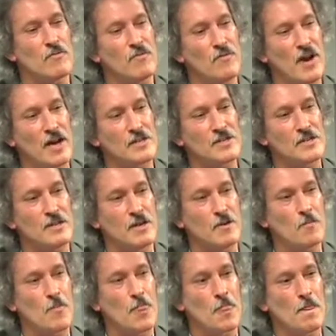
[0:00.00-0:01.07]

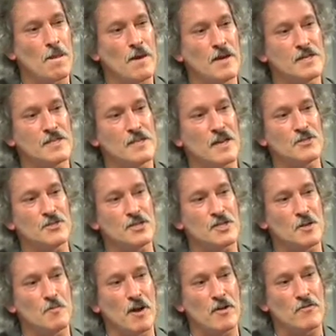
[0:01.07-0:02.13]
fasting, it's not
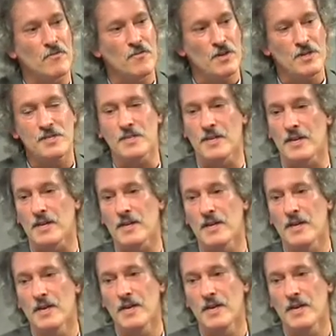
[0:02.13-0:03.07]
just about feasting,